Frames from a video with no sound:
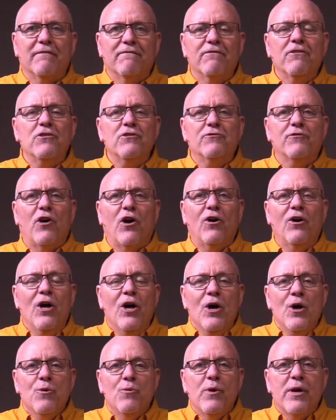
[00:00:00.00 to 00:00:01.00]
First of all,
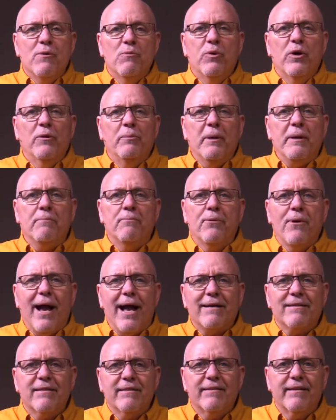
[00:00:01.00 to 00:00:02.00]
we will be
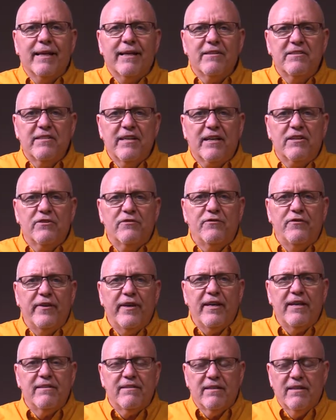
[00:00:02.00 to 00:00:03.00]
practicing 6
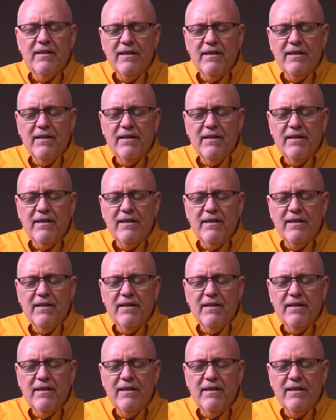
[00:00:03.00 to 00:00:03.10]
feet